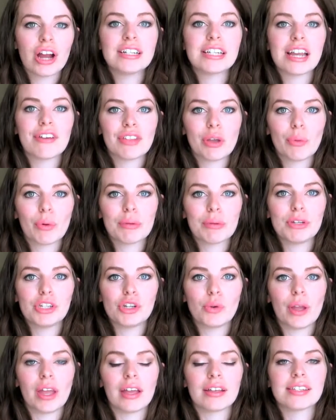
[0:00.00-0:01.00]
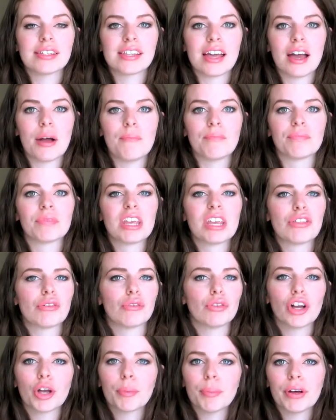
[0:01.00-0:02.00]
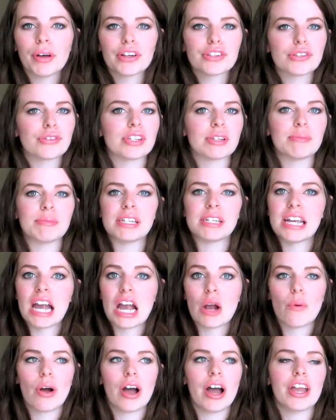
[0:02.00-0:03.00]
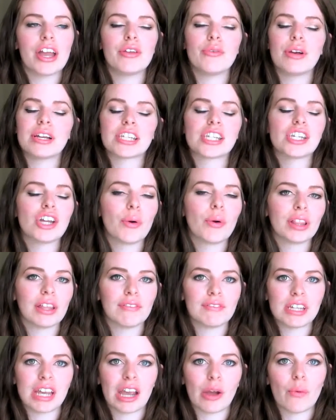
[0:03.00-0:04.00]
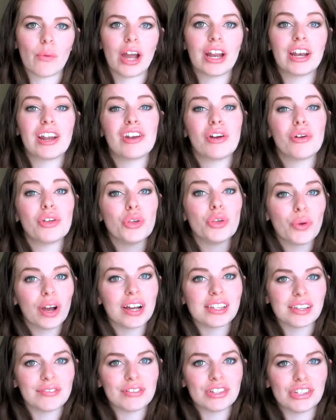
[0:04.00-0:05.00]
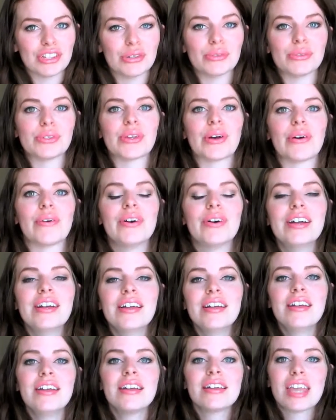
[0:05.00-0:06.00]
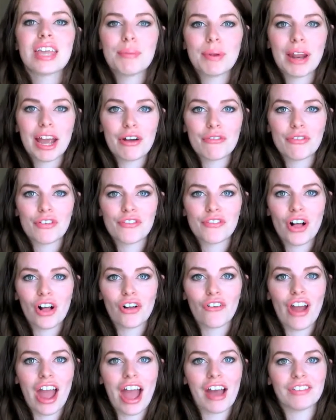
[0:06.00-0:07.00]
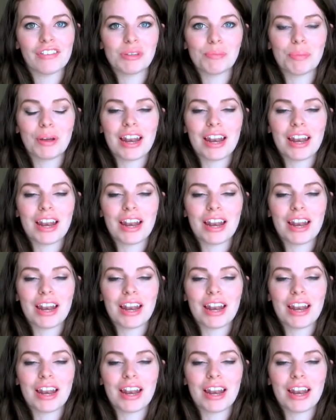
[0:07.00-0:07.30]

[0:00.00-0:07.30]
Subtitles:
I definitely want to be doing some either lookbooks or some DIY. You guys know I love DIY, and I know you guys love it too. So keep an eye out for fall crafts.